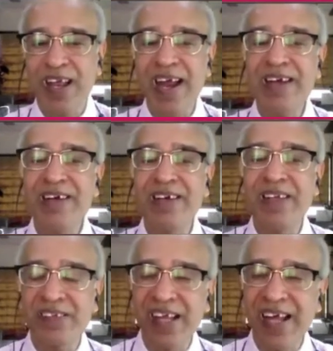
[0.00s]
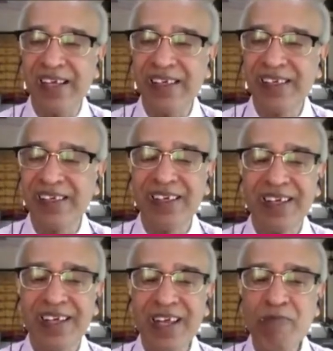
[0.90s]
and design,
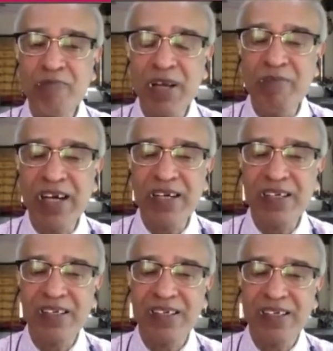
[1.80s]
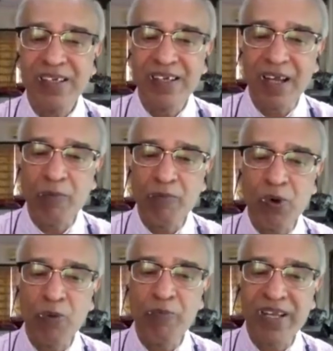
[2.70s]
implement
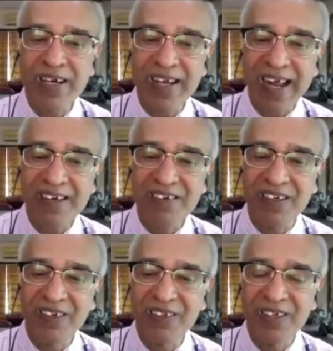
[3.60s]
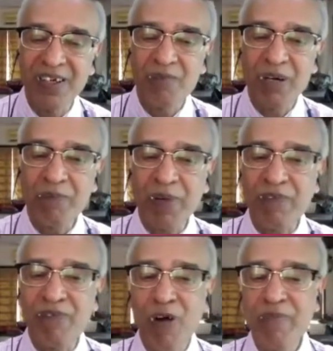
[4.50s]
appropriate action. But
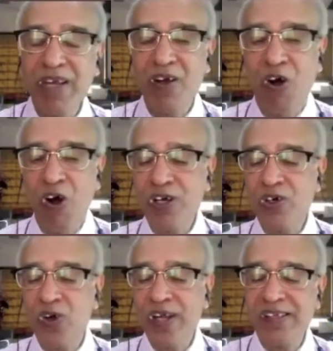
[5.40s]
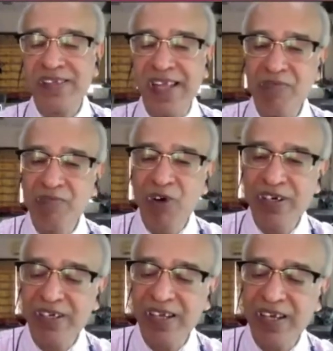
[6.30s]
performing ongoing
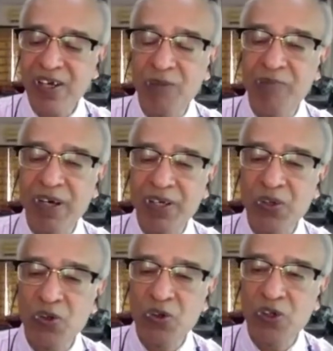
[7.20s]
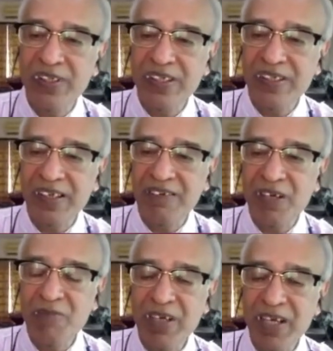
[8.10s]
self-monitoring of blood glucose is
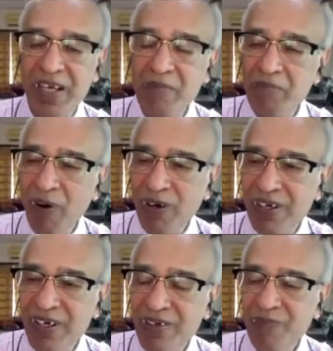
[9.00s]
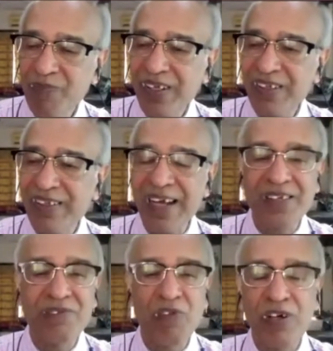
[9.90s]
extremely important.
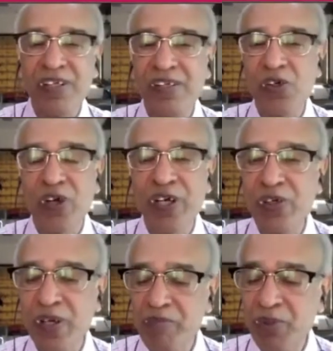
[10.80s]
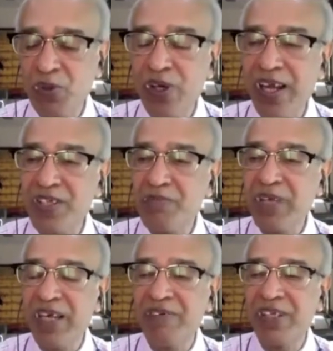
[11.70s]
That's what is going to improve
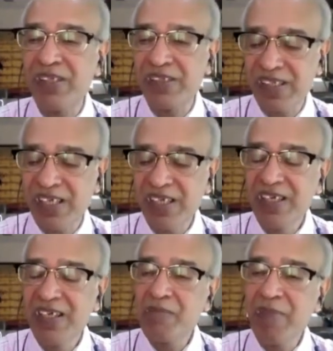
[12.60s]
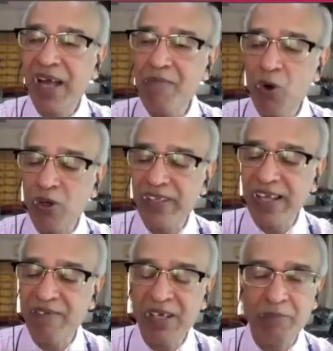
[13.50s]
HbA1c by more
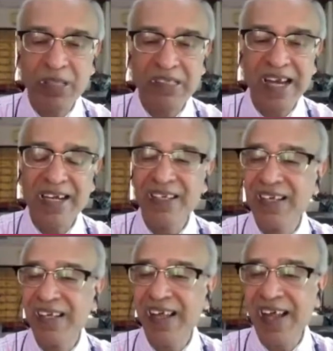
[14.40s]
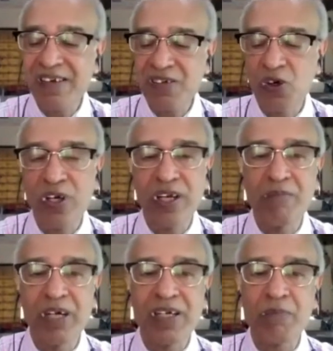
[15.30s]
than 1% as shown in
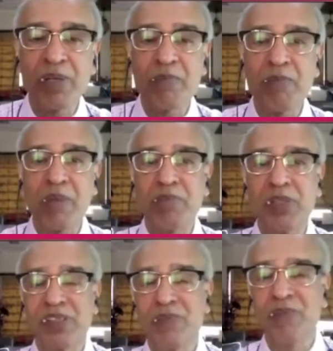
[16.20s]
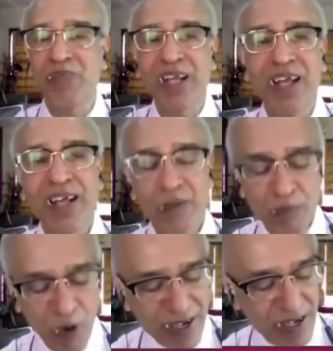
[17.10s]
multiple papers.
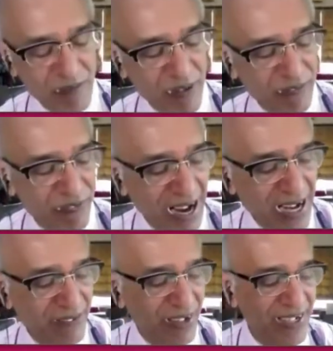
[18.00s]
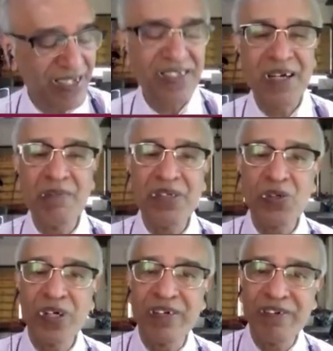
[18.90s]
Point number five, when it comes to a